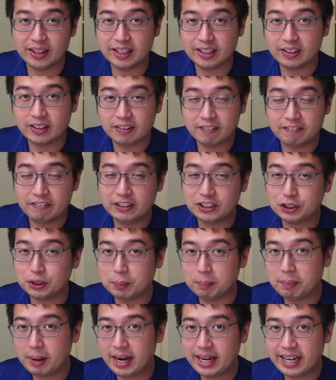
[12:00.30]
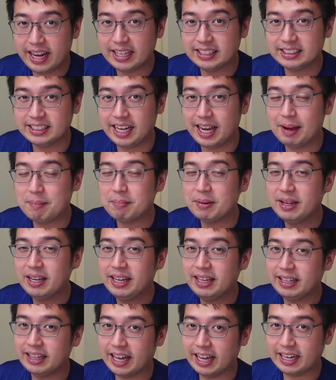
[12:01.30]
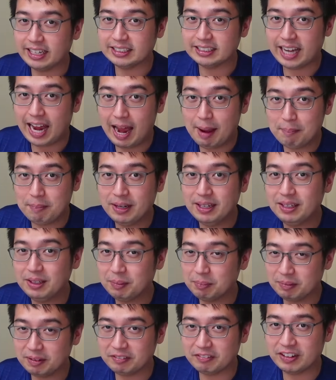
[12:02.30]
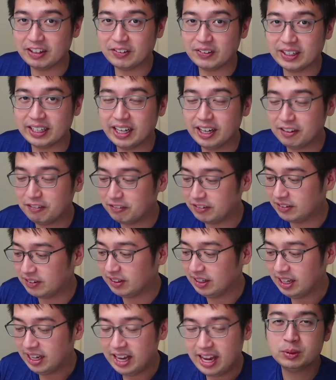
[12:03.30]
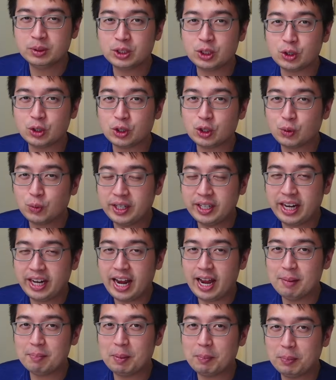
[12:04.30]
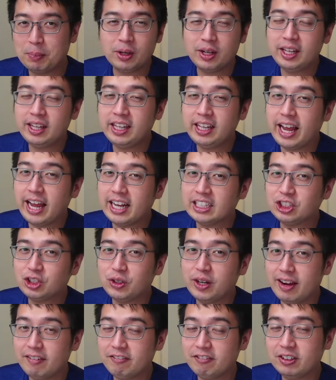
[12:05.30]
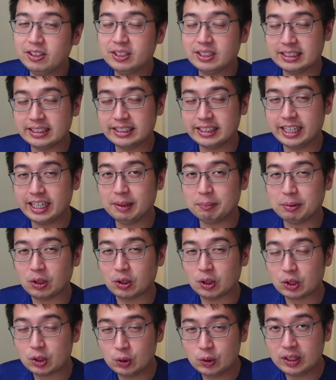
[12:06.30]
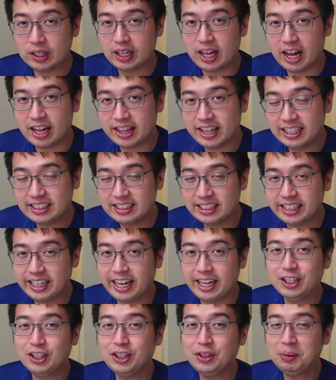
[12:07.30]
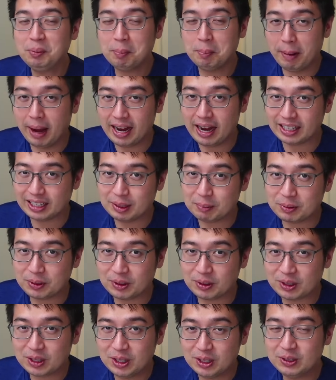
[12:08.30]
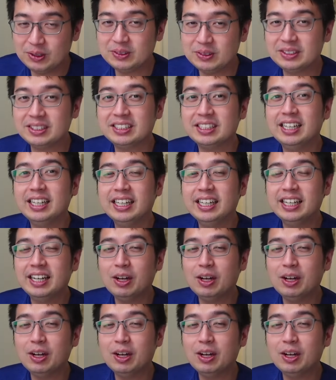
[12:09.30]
than the official Binance app. That has happened. Be very careful. So to recap, put in the extra effort to set up your Google Authenticator, back up your codes,